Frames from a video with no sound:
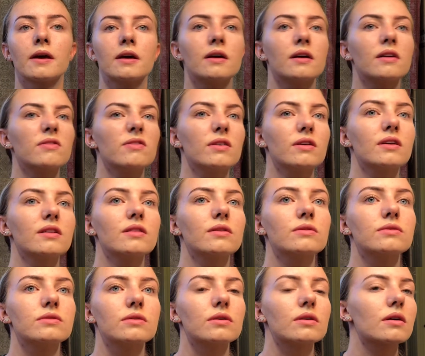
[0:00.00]
I feel like
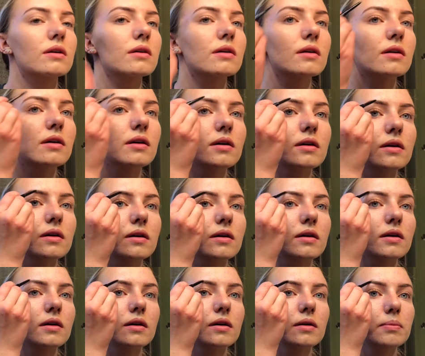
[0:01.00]
those look
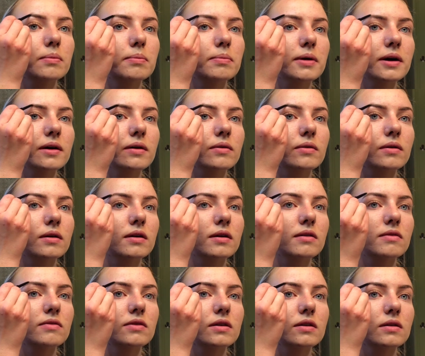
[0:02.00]
about
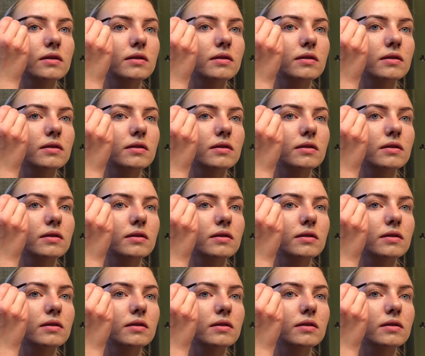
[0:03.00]
even.